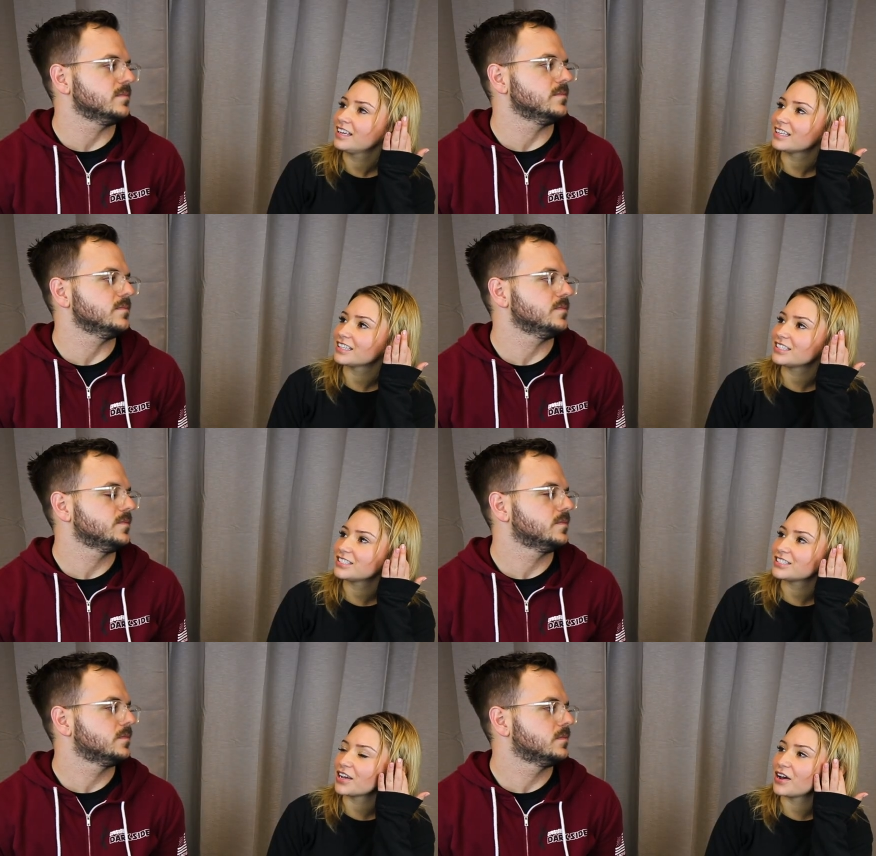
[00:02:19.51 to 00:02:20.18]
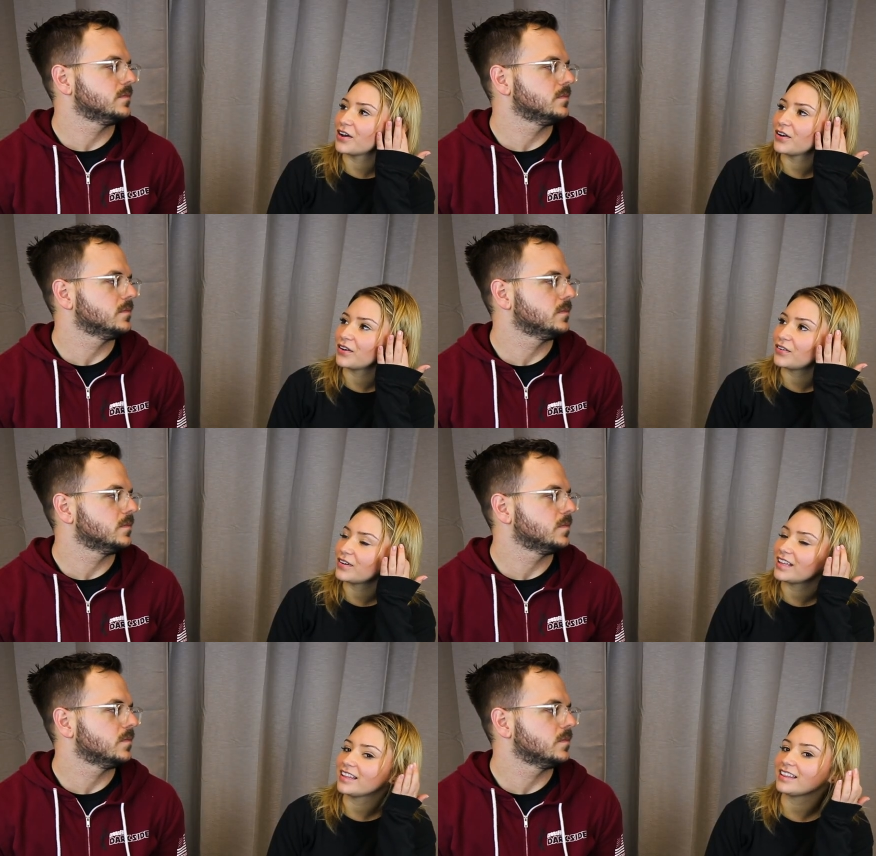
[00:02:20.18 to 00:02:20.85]
Speaker 1: and
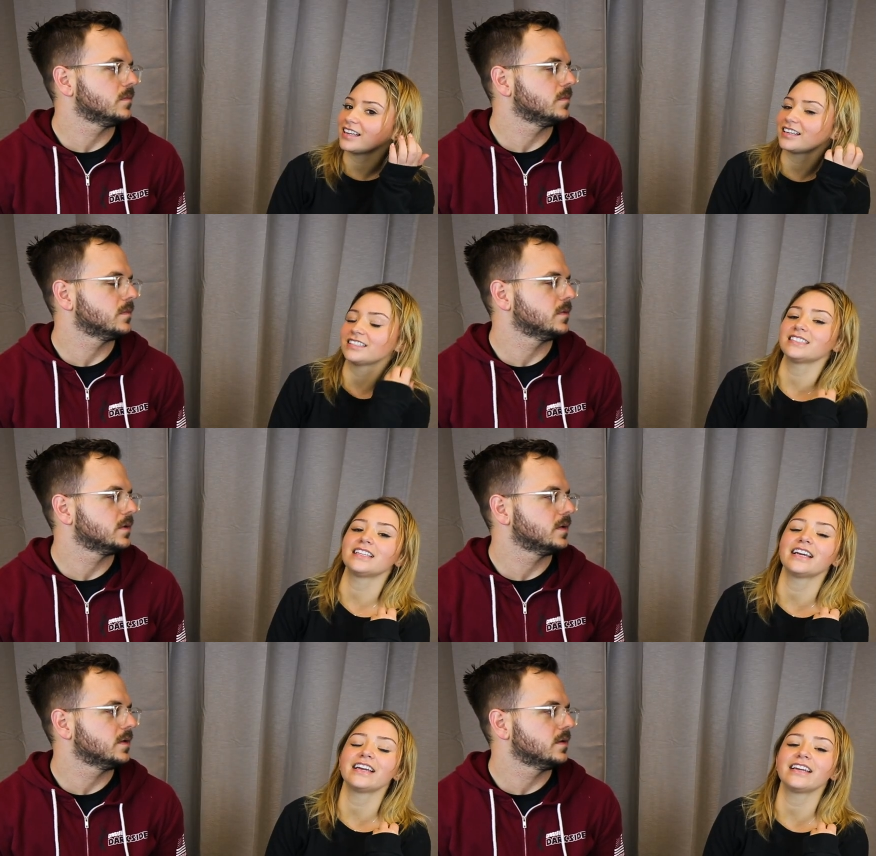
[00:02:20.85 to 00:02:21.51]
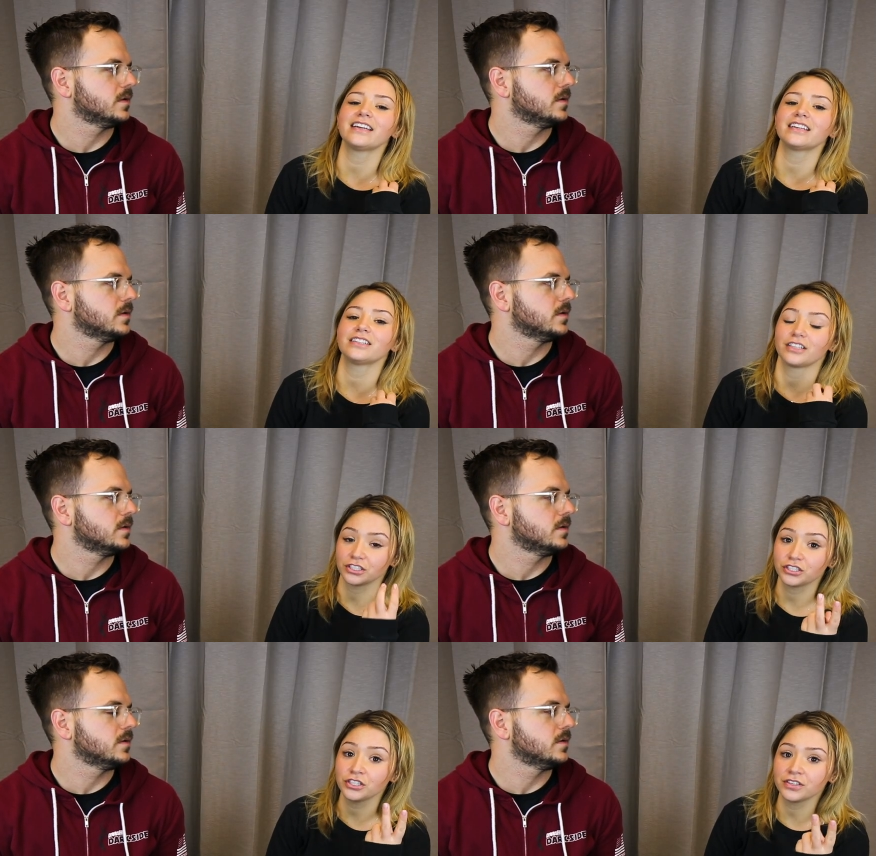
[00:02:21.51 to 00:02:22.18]
so there's like,
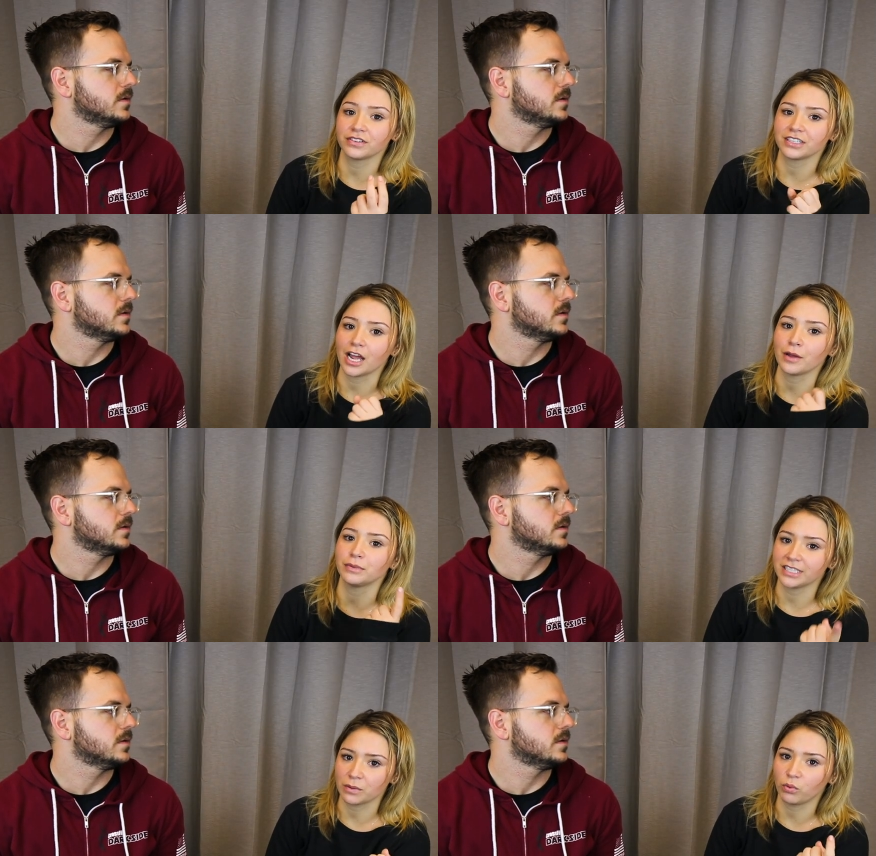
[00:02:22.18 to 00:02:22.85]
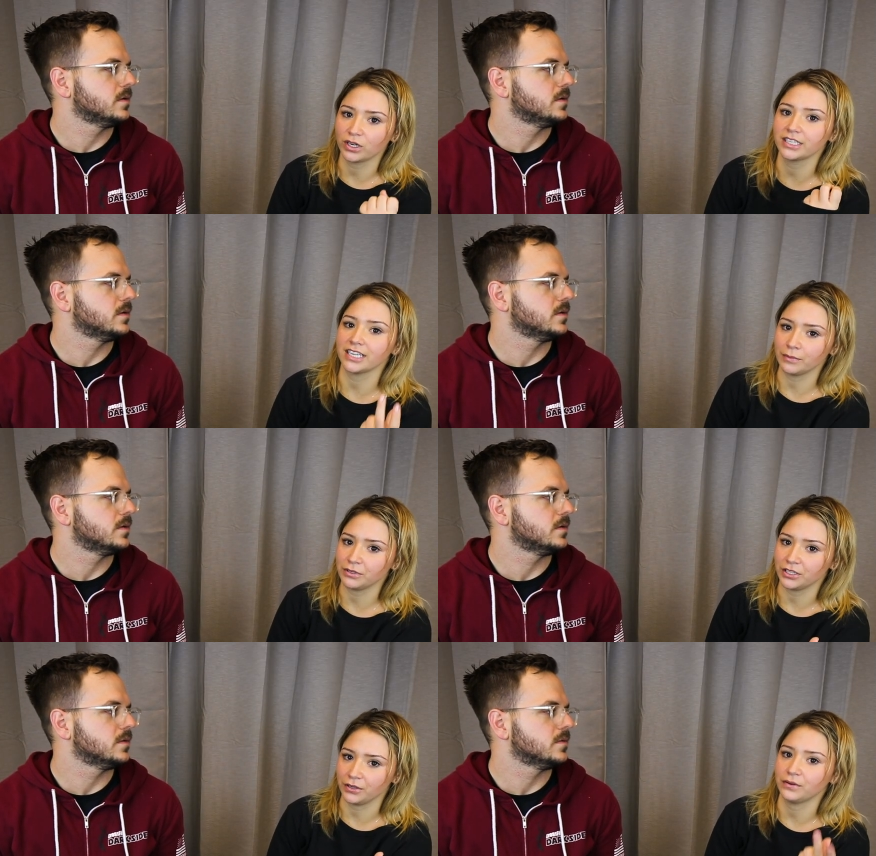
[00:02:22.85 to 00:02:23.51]
there's two different types, type 1 and type
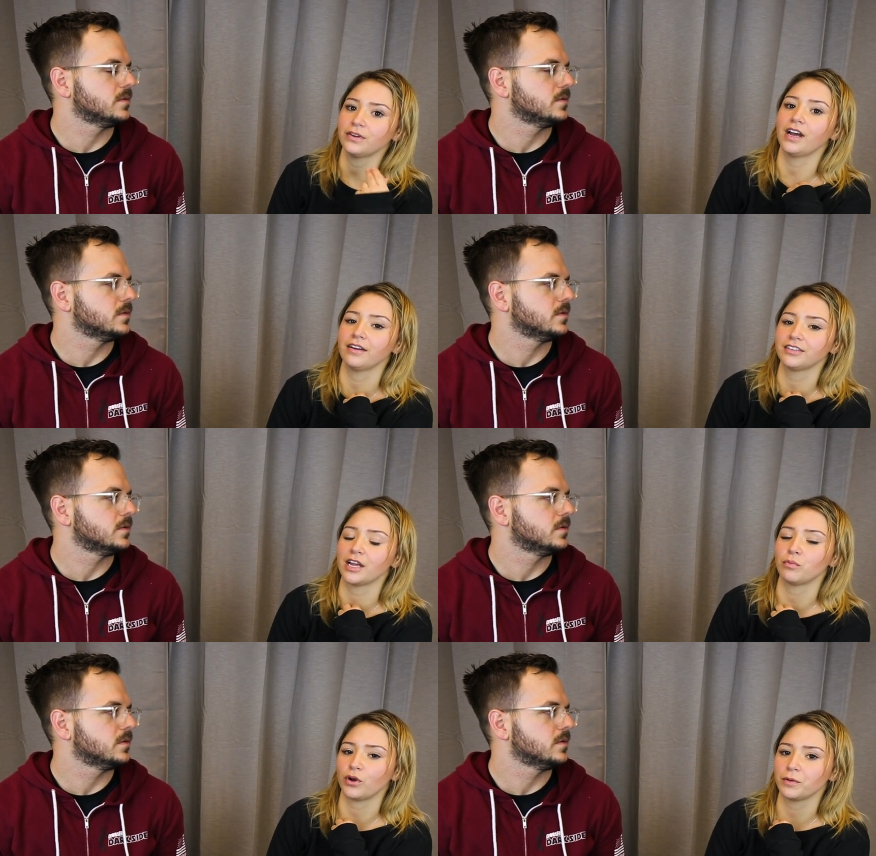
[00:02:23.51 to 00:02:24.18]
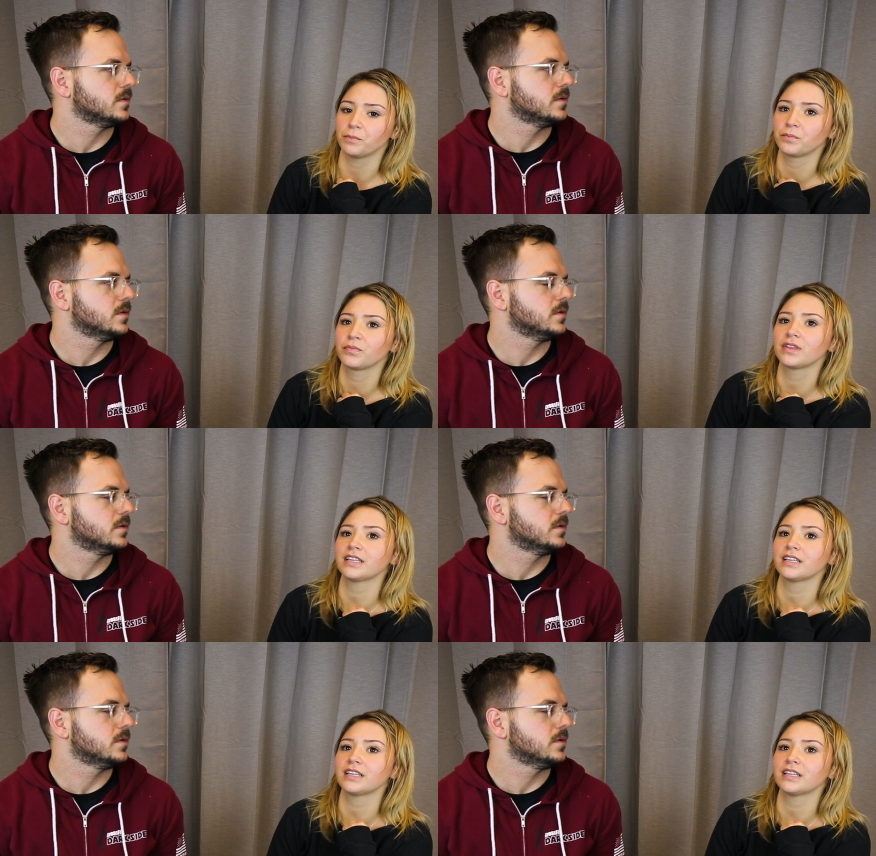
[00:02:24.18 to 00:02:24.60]
2. I have type 1.